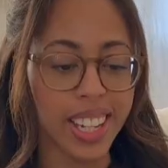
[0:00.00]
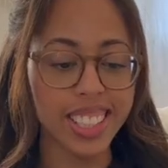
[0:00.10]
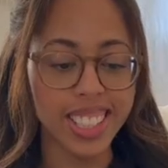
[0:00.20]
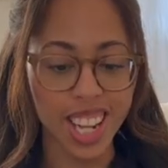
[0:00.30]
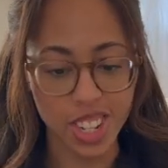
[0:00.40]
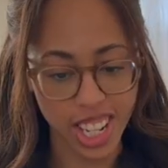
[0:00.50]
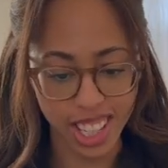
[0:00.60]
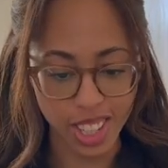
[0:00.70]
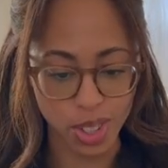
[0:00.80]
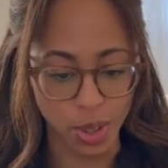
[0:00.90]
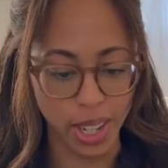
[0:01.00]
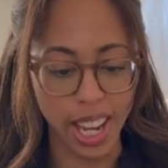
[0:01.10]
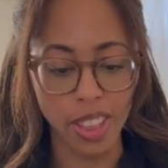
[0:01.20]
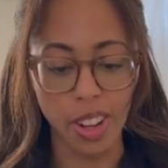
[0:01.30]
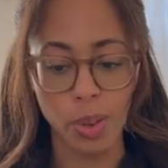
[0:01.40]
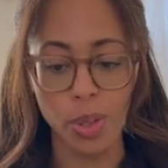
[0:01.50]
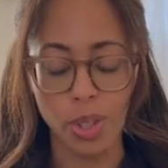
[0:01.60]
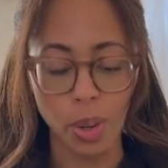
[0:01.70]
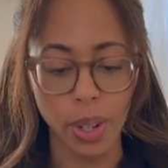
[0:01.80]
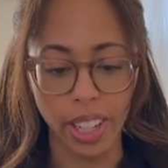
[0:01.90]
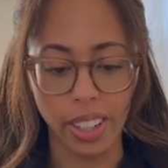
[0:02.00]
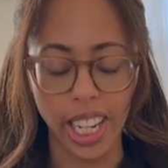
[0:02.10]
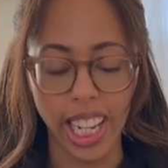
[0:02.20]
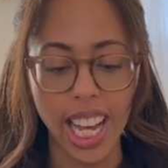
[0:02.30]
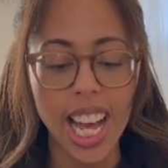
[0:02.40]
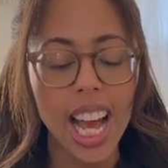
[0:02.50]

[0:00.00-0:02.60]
I could not shake that story. I thought it was so eerie.